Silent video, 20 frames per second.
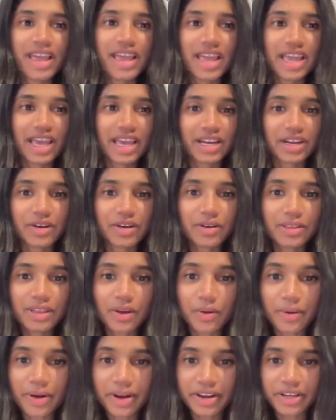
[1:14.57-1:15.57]
and go to the
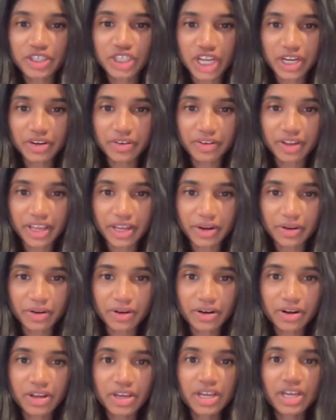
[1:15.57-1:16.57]
query
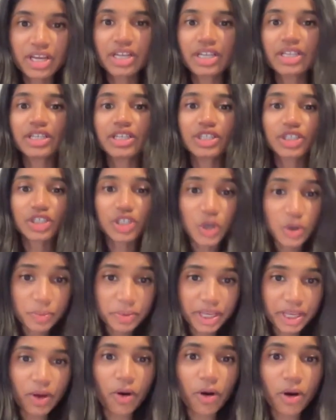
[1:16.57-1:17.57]
generator to show
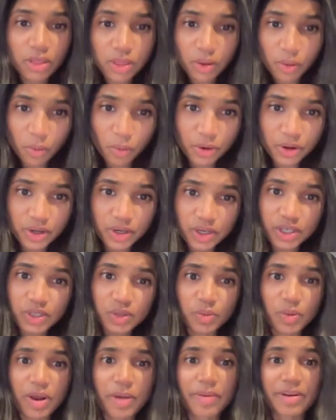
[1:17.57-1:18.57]
me all the
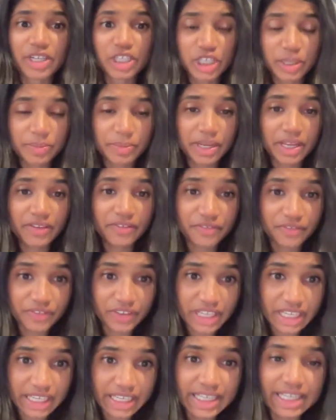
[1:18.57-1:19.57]
orders where my shipping
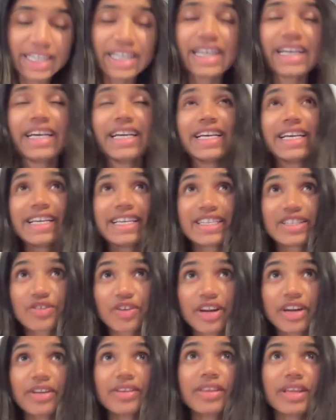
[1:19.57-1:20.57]
fee is
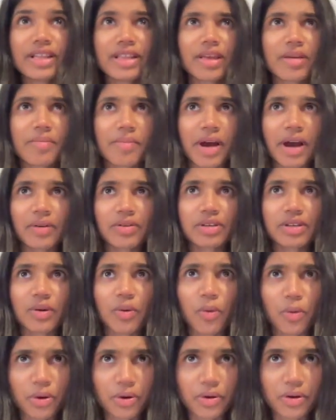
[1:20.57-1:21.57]
greater than the amount
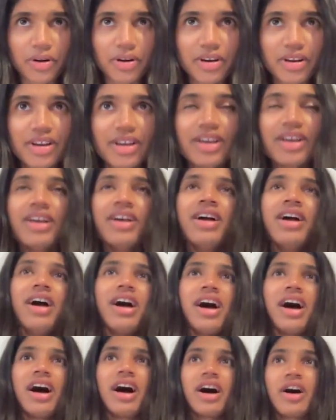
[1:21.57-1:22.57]
or
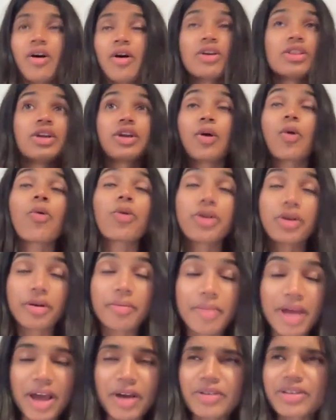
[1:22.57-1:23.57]
the order
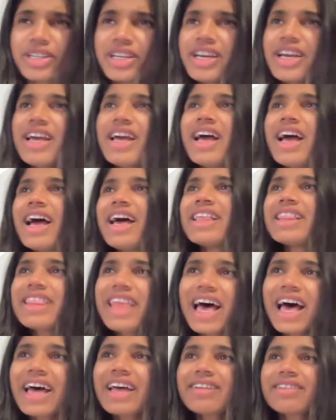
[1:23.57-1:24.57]
amount. And
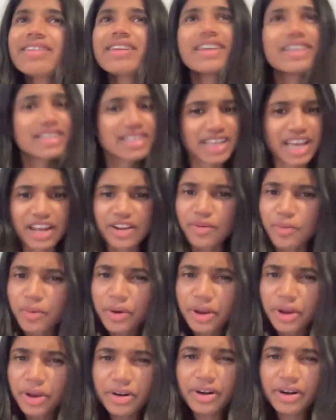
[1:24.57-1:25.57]
that is kind of
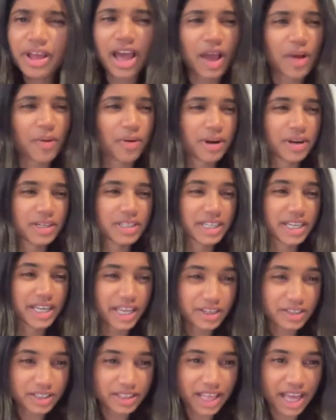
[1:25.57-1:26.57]
weird. I want to dig
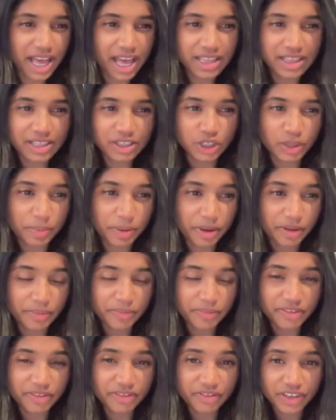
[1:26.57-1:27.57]
into that. The shipping
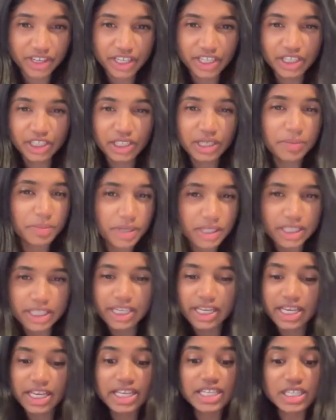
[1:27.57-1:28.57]
fee
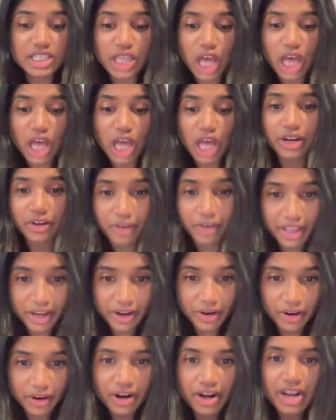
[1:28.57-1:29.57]
typically is not
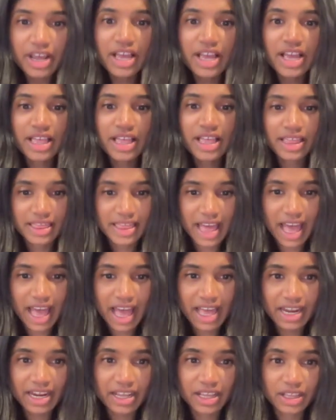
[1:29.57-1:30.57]
greater
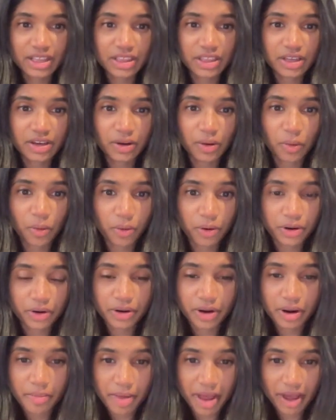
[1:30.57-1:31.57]
than the
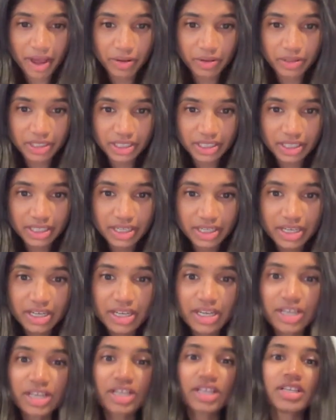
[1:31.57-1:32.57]
order amount.
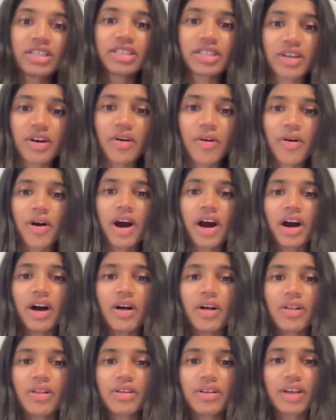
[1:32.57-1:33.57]
So
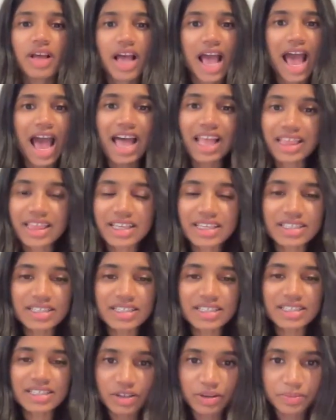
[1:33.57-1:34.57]
I'll add this
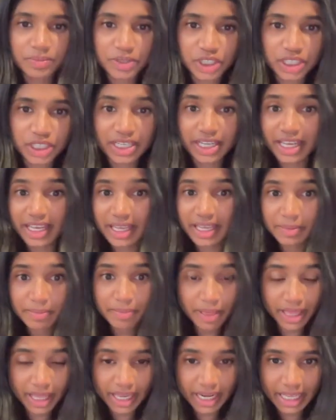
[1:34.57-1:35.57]
description in
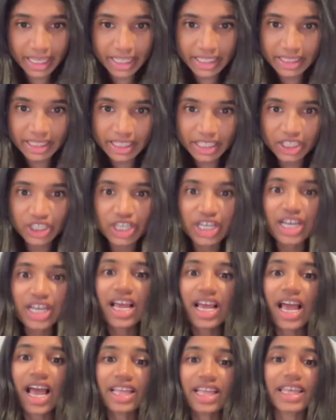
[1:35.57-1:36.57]
plain English,
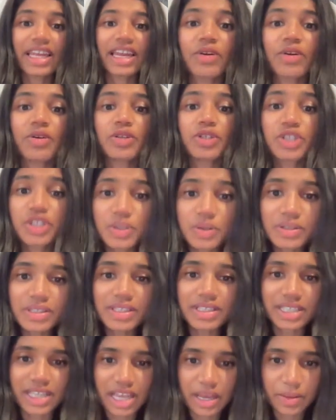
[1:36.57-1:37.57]
and will choose
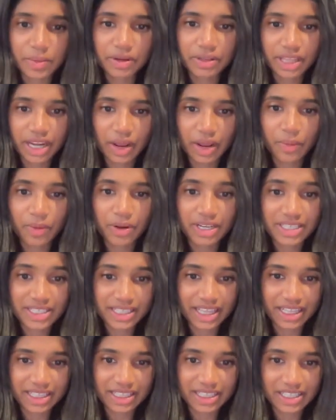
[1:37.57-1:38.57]
the table that I want to
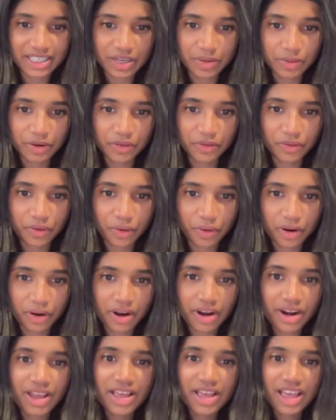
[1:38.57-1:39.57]
select the SQL
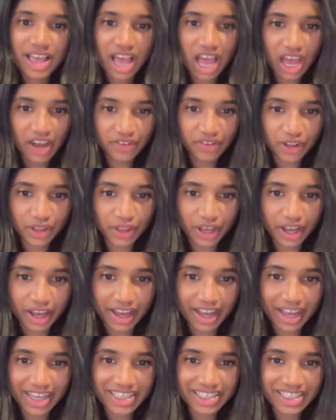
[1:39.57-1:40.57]
for. And voila,
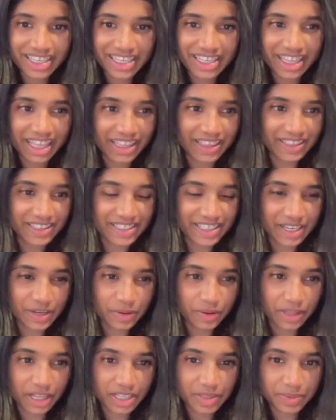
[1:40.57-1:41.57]
I see that the
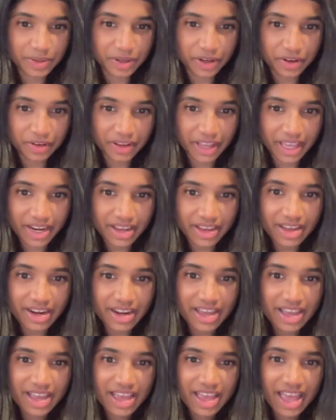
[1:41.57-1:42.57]
SQL has been created,
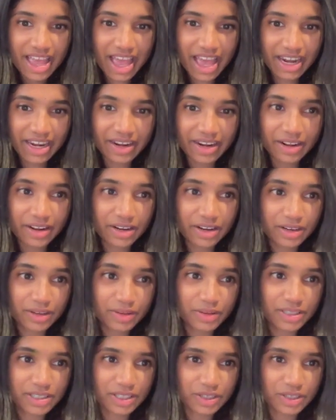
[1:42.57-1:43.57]
and it
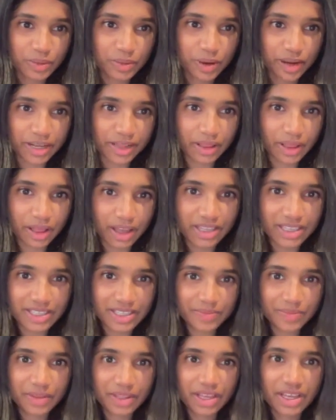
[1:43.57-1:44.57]
includes where
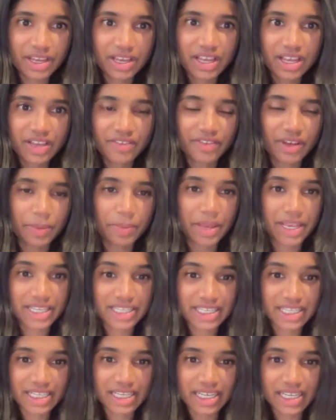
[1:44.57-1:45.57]
clause. If I
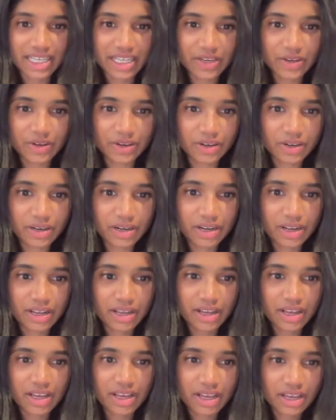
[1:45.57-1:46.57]
paste it in here,
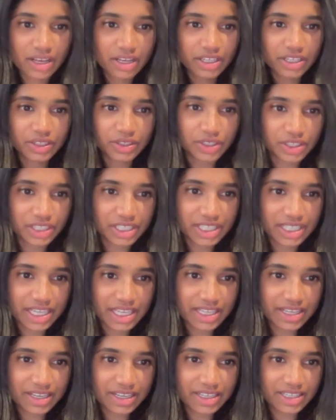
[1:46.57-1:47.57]
you should
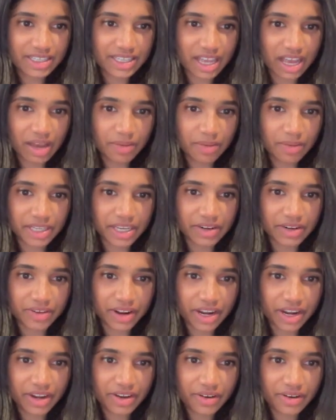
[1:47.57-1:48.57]
see this update
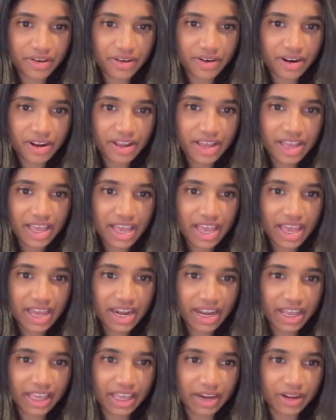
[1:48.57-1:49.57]
right here,
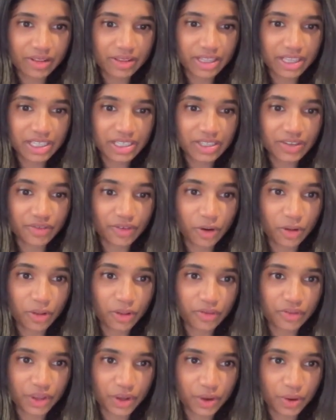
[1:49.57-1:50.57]
and I get a list of all
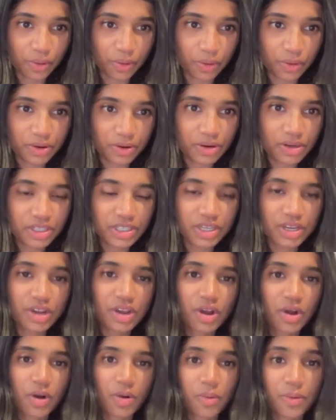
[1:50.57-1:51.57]
of the orders
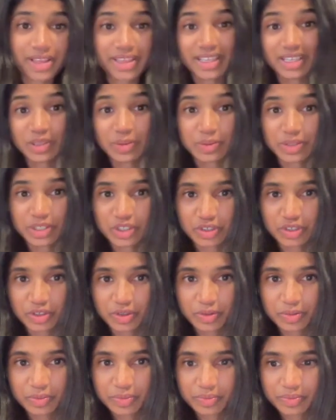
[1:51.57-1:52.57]
where this was
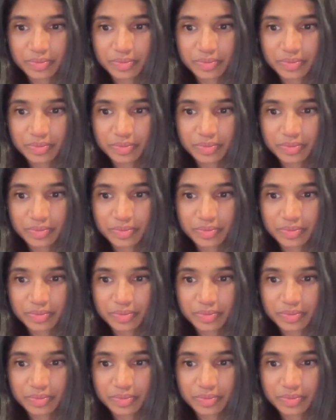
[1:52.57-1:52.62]
true.